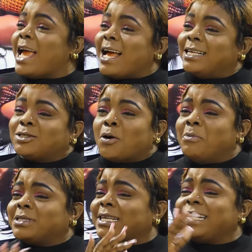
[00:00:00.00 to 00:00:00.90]
Yeah, some
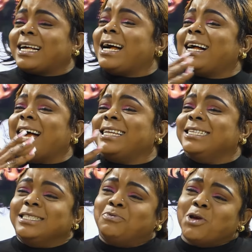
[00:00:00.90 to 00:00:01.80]
botanical
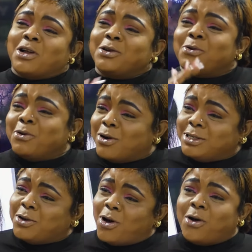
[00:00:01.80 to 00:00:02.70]
gardens, be on no,
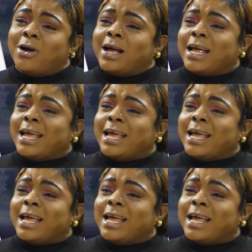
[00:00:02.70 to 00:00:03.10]
you know,